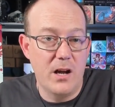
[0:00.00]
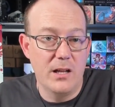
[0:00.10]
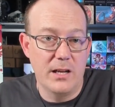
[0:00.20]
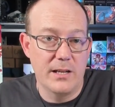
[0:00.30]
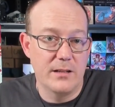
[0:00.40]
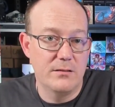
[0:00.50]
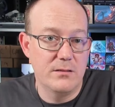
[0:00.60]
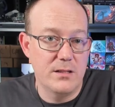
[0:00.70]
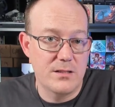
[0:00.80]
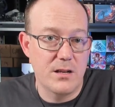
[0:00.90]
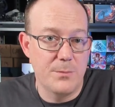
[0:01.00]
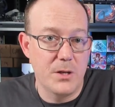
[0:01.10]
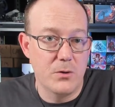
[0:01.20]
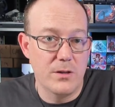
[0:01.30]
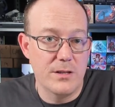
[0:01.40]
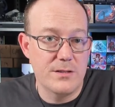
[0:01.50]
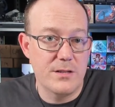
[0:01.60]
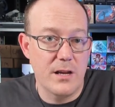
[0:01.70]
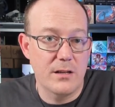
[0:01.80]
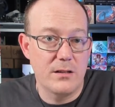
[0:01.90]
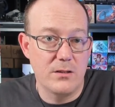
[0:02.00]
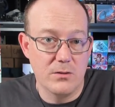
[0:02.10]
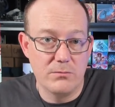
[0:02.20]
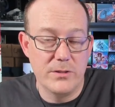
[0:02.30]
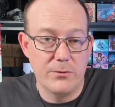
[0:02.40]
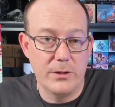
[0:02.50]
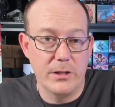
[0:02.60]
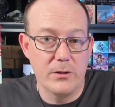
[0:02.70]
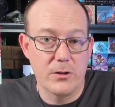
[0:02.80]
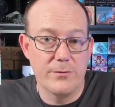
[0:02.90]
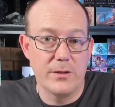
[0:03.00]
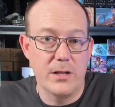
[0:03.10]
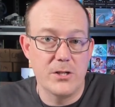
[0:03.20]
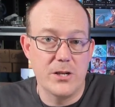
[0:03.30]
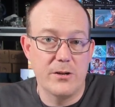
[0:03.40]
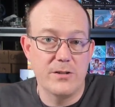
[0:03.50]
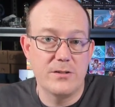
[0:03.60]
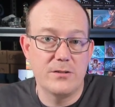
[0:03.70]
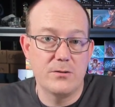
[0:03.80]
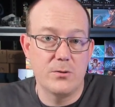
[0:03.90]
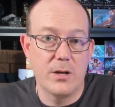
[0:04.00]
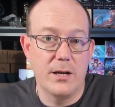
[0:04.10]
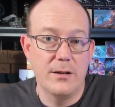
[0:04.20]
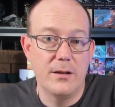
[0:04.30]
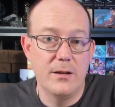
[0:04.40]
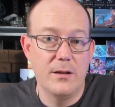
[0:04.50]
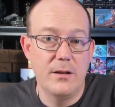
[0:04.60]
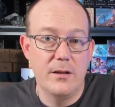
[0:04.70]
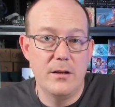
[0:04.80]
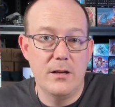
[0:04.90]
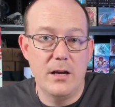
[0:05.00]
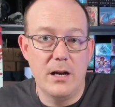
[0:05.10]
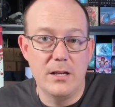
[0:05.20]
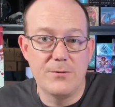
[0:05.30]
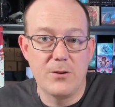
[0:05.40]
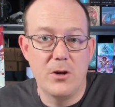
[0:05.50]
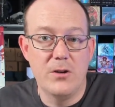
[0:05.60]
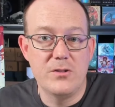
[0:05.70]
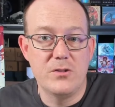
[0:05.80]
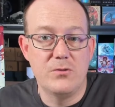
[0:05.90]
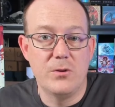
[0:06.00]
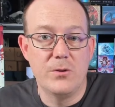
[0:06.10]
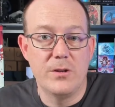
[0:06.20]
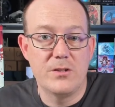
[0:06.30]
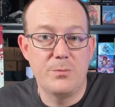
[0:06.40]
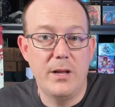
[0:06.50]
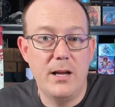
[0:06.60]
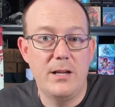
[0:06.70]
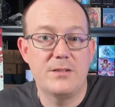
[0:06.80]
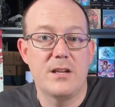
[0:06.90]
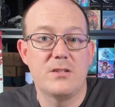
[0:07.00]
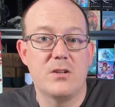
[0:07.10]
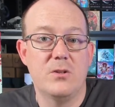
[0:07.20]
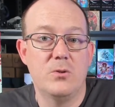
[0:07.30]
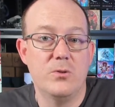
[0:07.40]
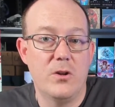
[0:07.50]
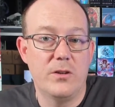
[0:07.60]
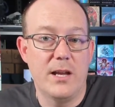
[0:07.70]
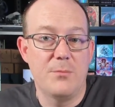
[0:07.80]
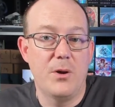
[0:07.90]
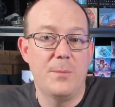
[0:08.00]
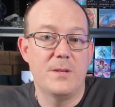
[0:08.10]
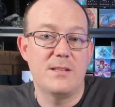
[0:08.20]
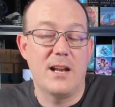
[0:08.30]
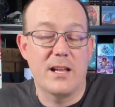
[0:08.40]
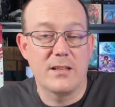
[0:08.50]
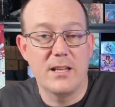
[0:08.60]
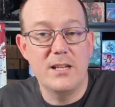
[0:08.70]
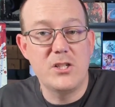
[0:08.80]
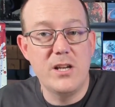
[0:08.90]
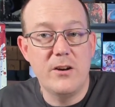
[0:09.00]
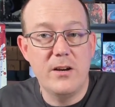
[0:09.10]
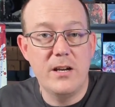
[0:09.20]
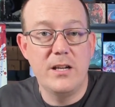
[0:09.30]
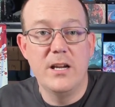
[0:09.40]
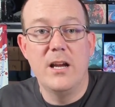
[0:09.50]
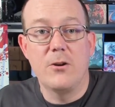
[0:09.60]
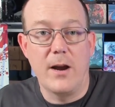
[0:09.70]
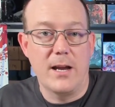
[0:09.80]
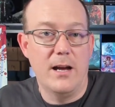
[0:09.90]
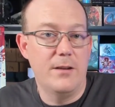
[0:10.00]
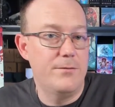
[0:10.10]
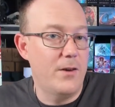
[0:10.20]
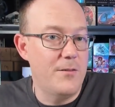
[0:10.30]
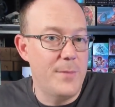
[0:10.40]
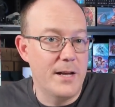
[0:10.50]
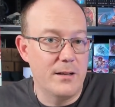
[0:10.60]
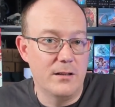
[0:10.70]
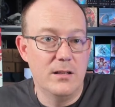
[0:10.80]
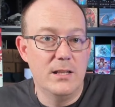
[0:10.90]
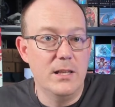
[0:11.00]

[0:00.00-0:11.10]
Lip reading: I like it. It's going to be good in this deck. You're really looking for legendaries. Good card. You've got Urza's Ruinous Blast. Exile all non-land permanents that are legendary. Great card. 5 mana.